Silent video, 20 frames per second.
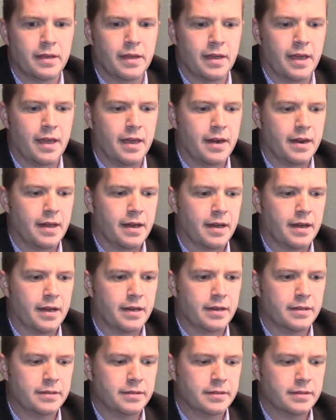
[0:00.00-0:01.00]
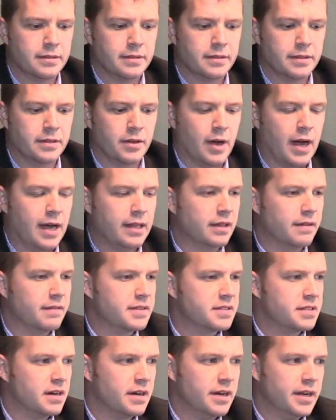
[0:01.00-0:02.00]
And I love
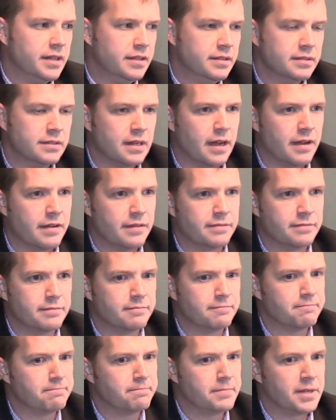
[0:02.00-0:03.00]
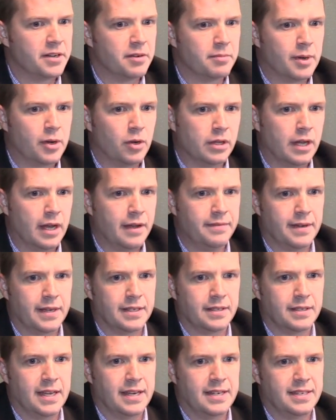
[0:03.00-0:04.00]
this area. I've been here my whole life.
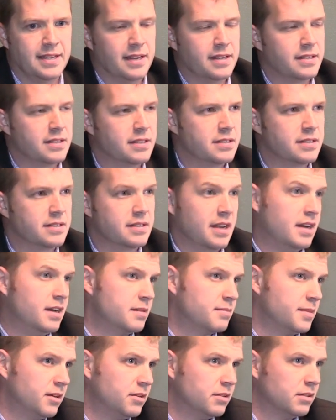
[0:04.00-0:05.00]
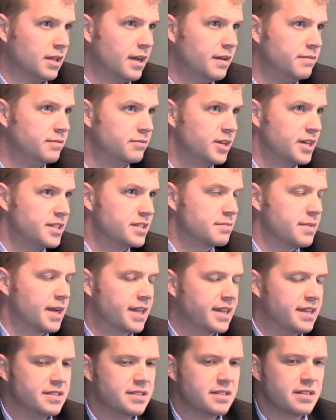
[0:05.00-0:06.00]
I intend to stay here my whole life, raising my
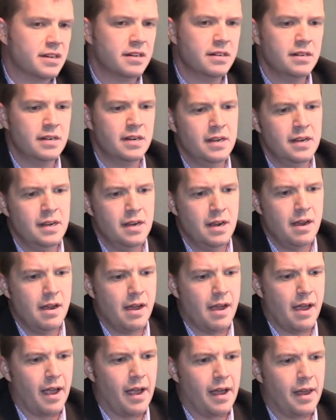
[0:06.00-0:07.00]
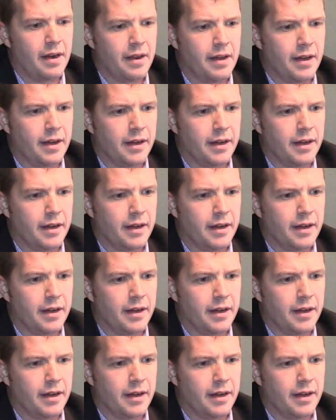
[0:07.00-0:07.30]
kids here, and